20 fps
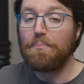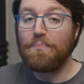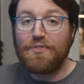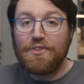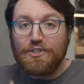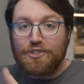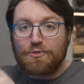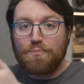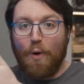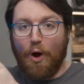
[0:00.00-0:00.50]

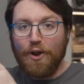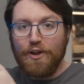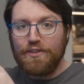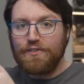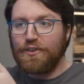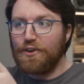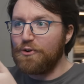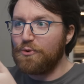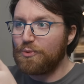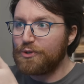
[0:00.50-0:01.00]
This
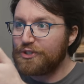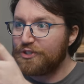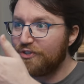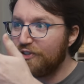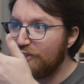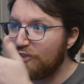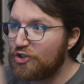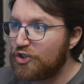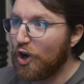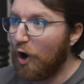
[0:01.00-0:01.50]
monitor was
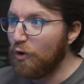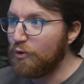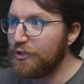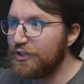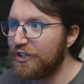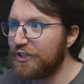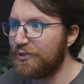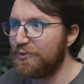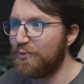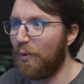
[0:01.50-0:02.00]
the
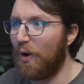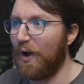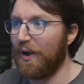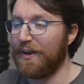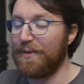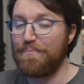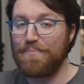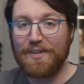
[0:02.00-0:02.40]
chosen one,